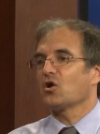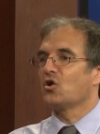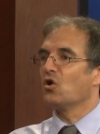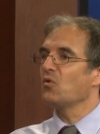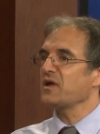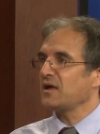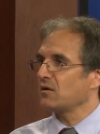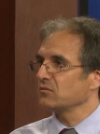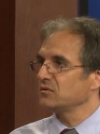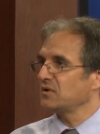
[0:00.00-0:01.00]
going
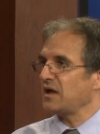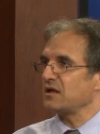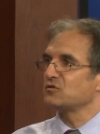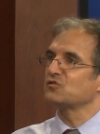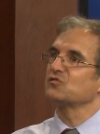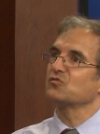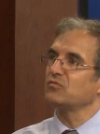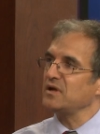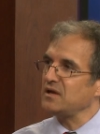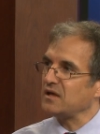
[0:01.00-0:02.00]
out and
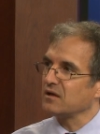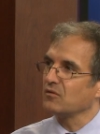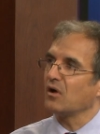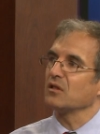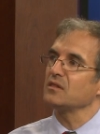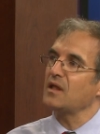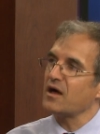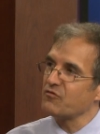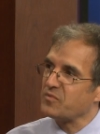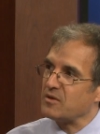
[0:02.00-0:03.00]
screening a
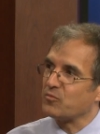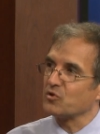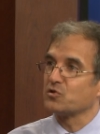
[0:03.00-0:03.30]
lot of people.